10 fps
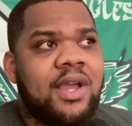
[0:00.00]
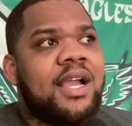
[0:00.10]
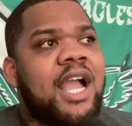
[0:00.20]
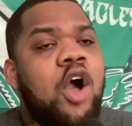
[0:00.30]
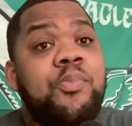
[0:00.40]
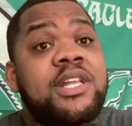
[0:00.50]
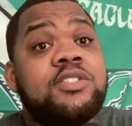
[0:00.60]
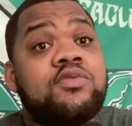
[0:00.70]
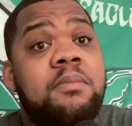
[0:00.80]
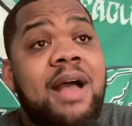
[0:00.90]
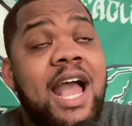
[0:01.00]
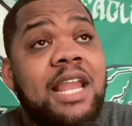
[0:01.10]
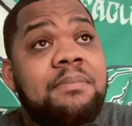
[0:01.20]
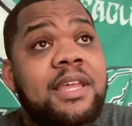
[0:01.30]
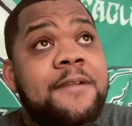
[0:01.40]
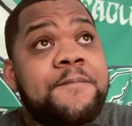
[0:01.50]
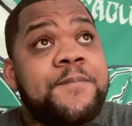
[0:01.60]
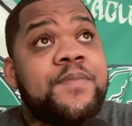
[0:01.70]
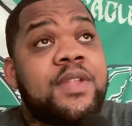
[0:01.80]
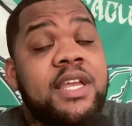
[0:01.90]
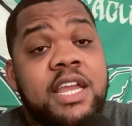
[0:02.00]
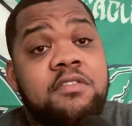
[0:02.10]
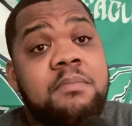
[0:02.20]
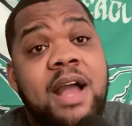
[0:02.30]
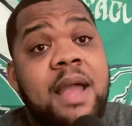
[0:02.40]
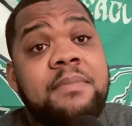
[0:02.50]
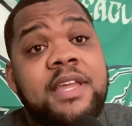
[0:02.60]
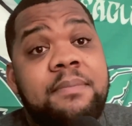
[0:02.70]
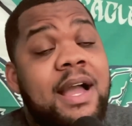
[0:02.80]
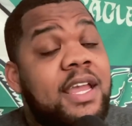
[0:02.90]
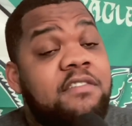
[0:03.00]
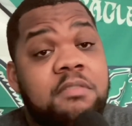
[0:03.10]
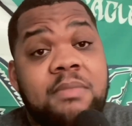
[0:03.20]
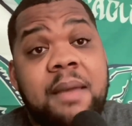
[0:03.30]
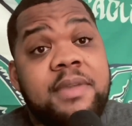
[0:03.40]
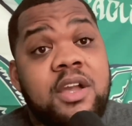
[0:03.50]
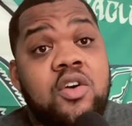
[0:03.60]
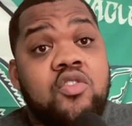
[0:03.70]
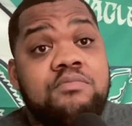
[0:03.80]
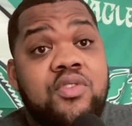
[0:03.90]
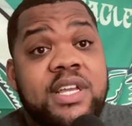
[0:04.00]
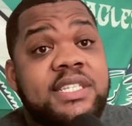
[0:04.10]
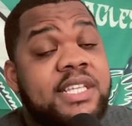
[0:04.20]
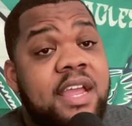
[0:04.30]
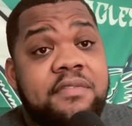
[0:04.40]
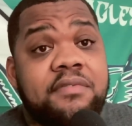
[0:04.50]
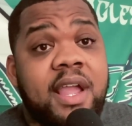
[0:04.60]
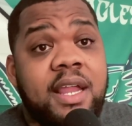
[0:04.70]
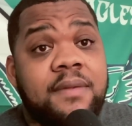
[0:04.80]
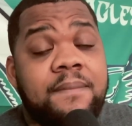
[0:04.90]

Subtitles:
Kyle Pitts remind me of homeboy in San Fran.